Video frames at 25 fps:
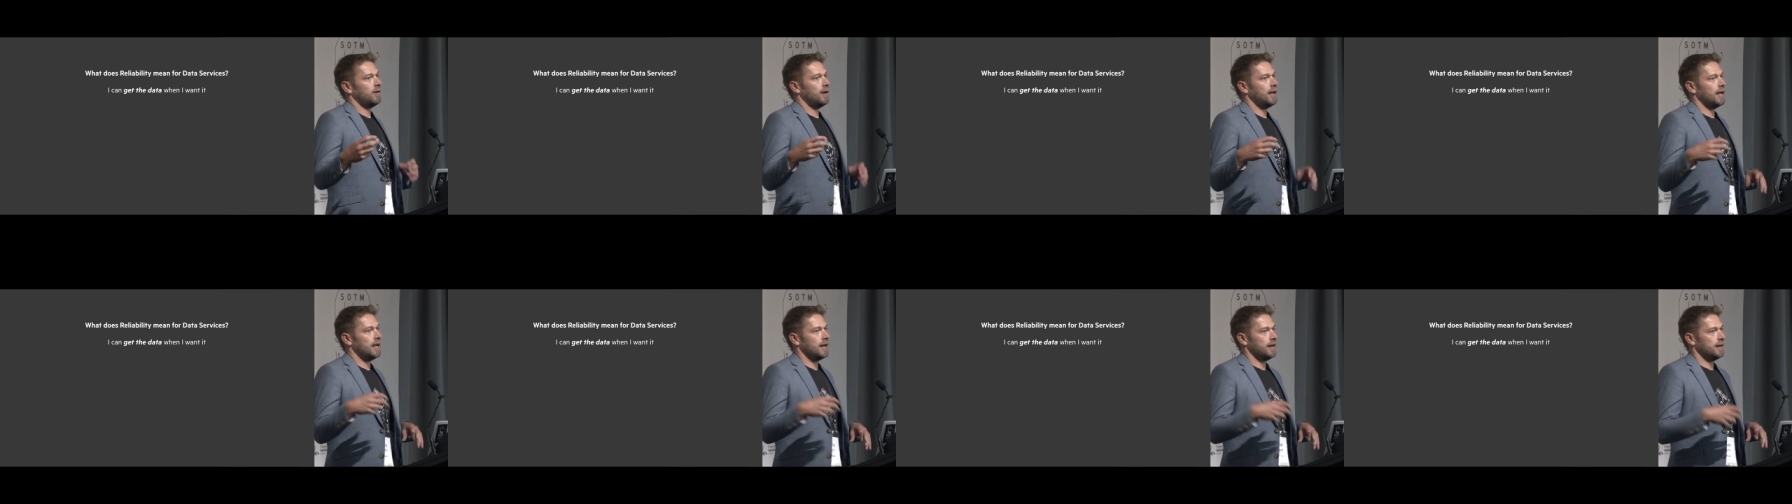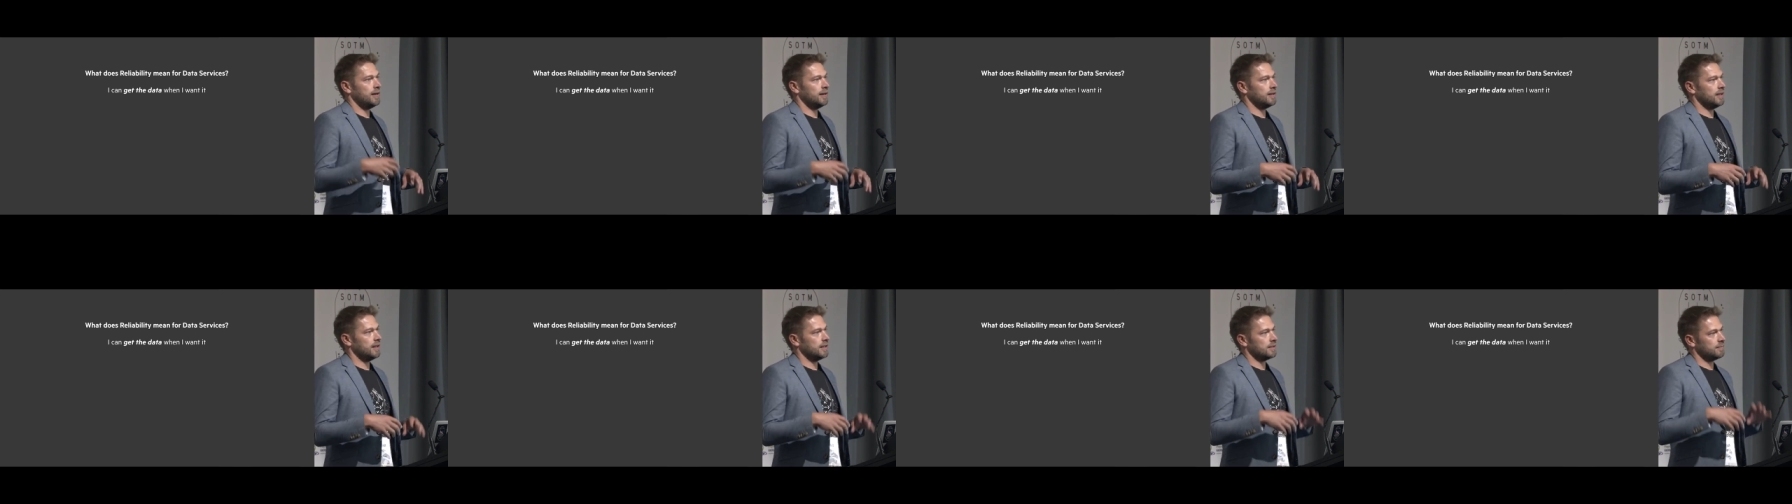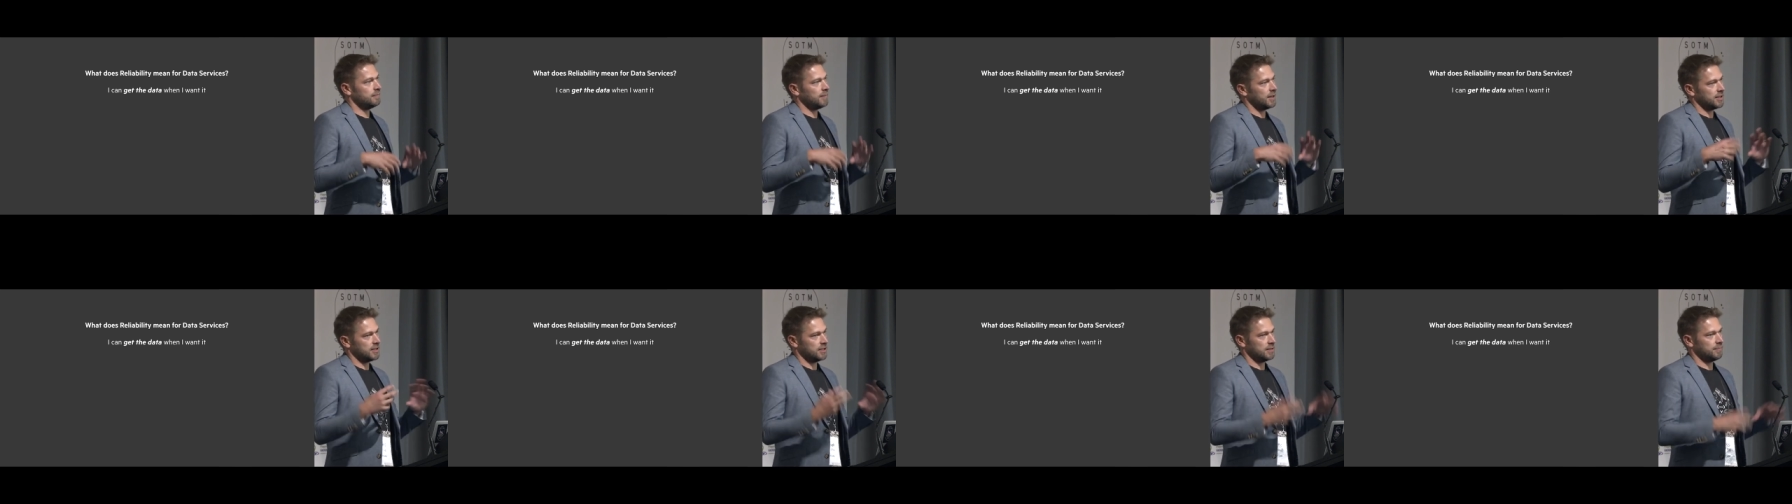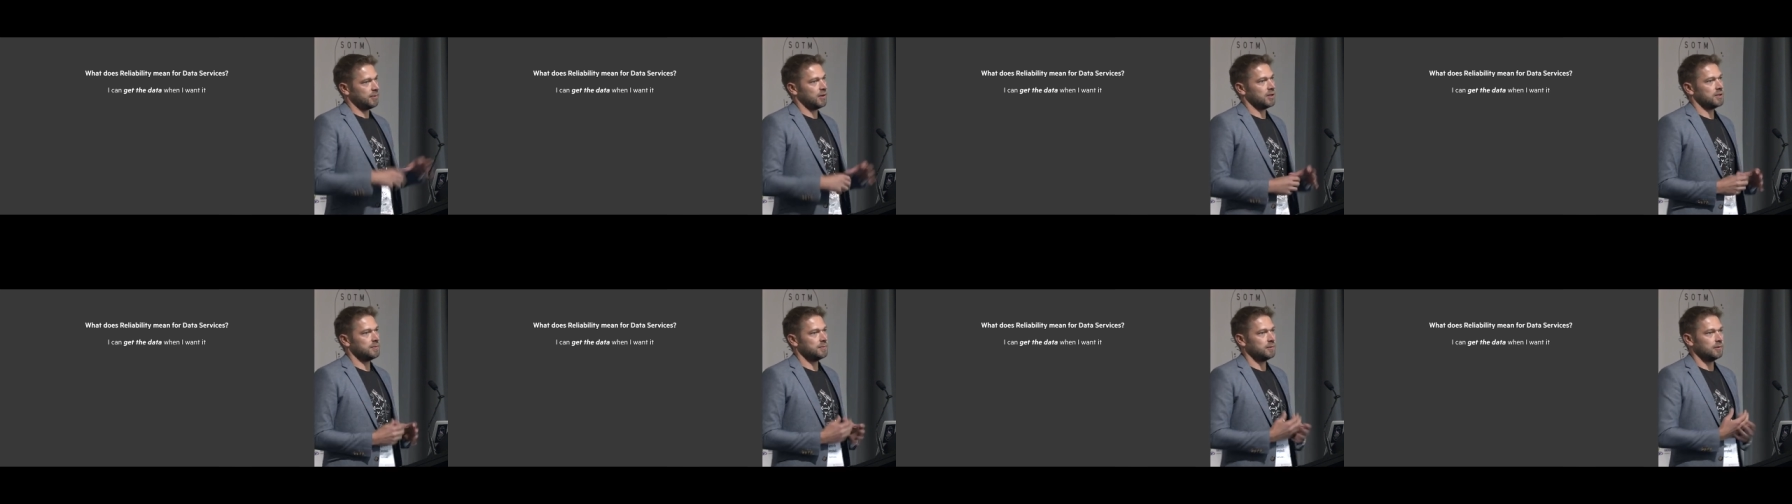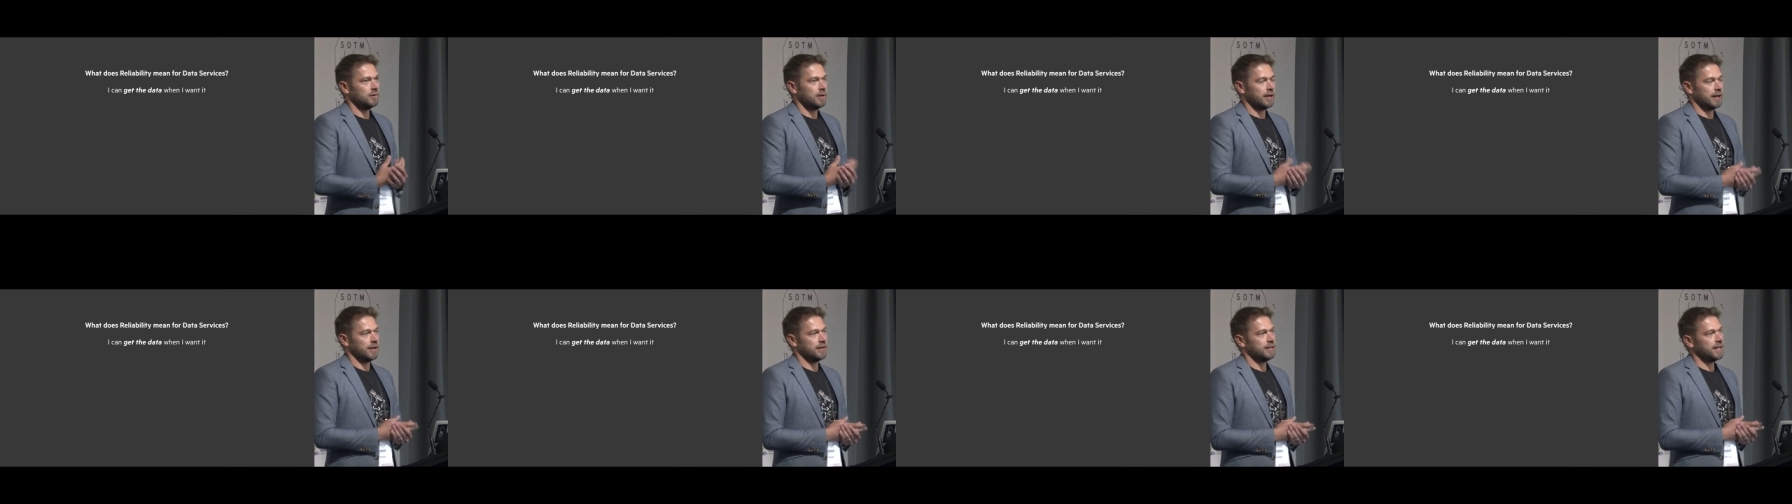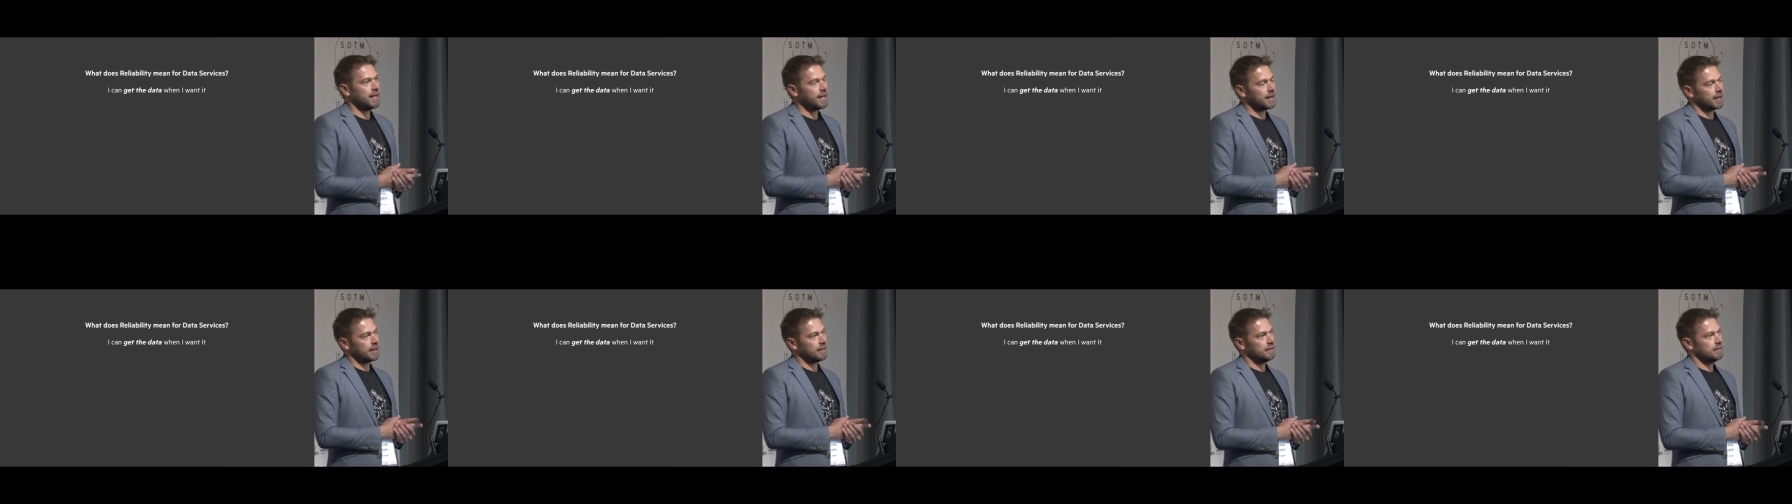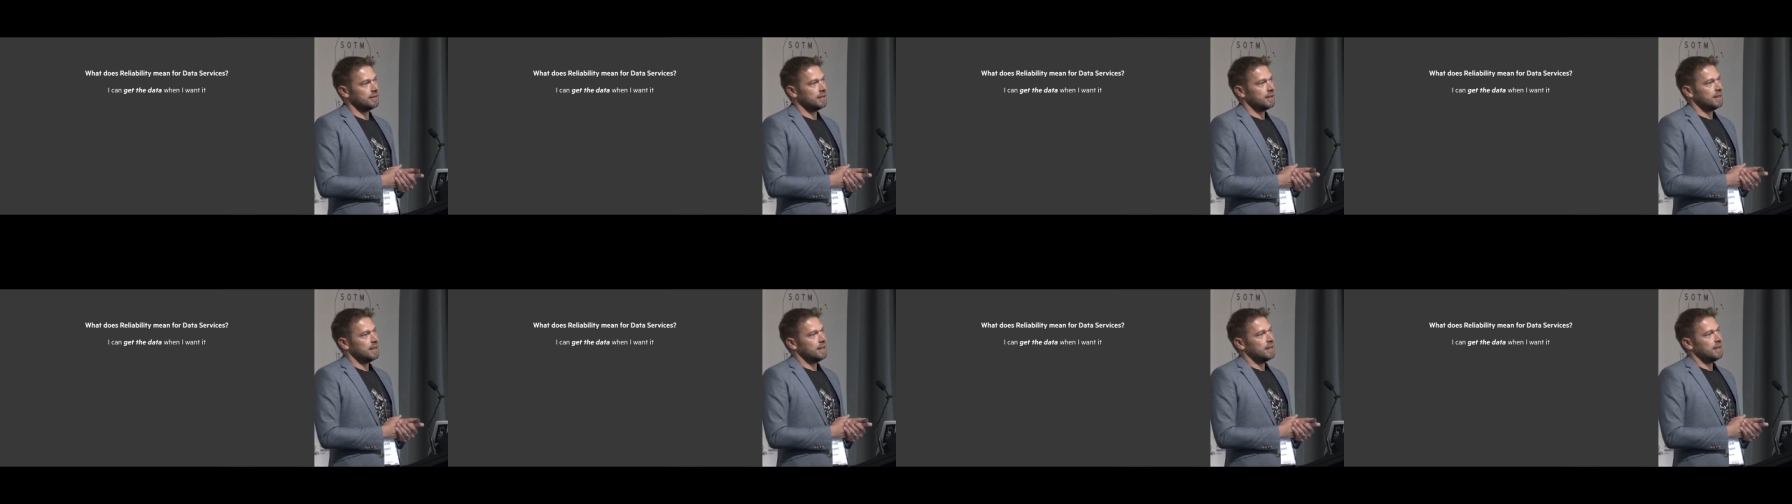rely as much as possible on our data,